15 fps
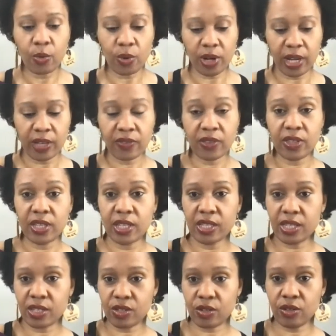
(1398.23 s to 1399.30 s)
we're in the
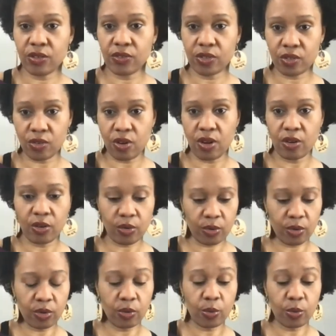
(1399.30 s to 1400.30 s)
Sisterhood of Strong crew.